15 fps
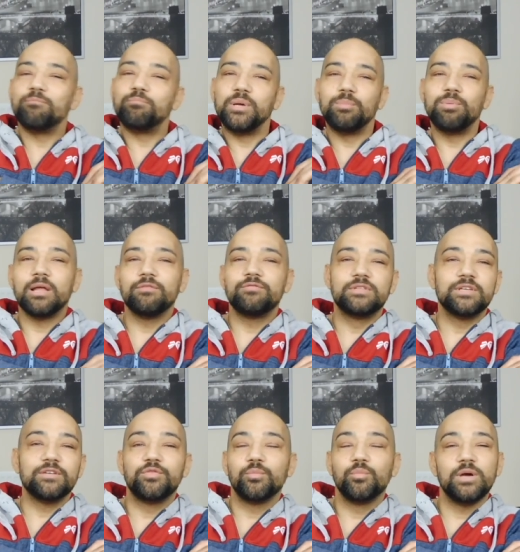people have
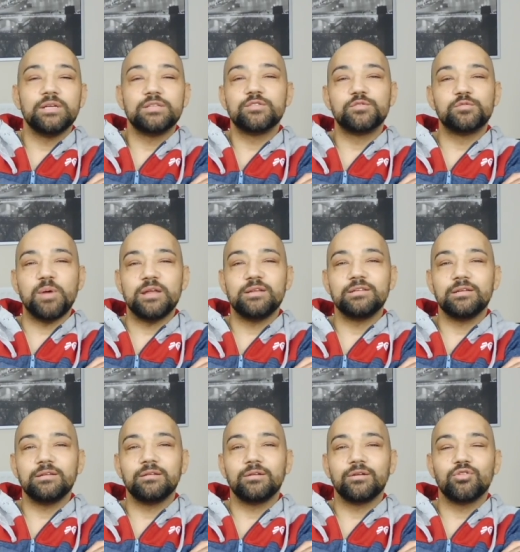different ways of spending
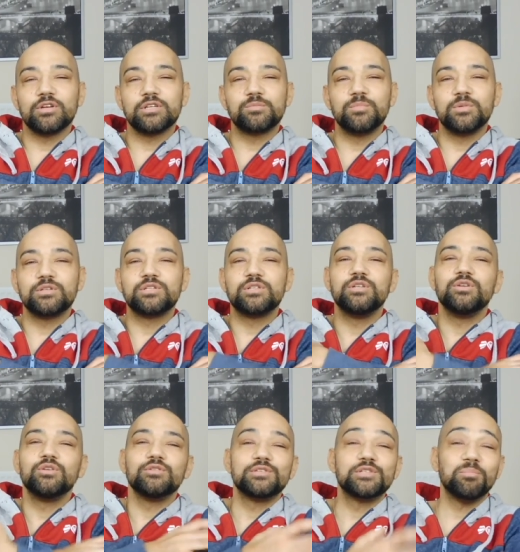Christmas, and,
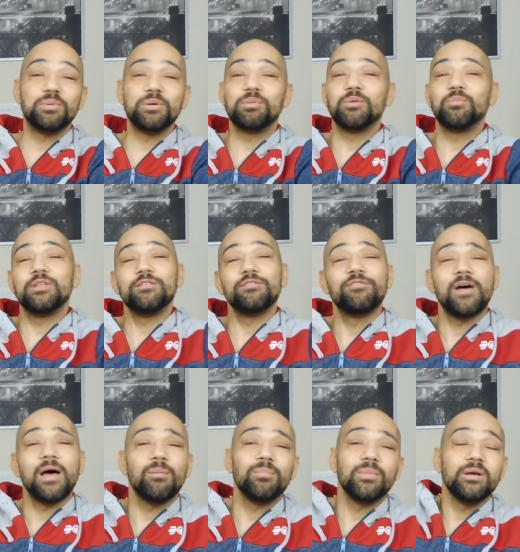you know, some people are with their
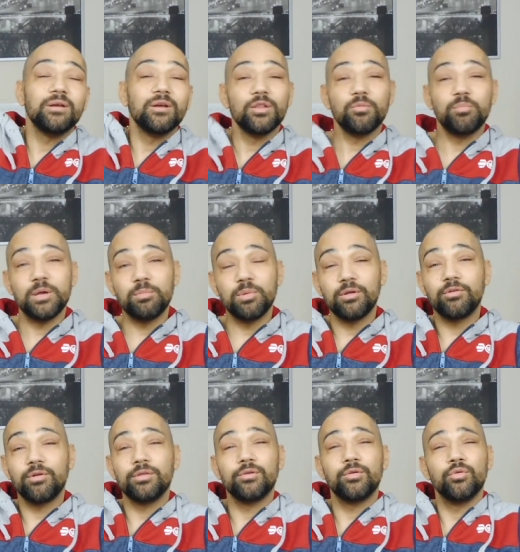family and other people are
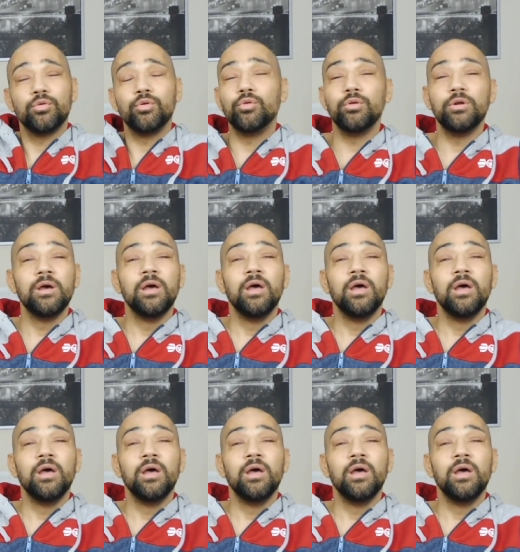on their own.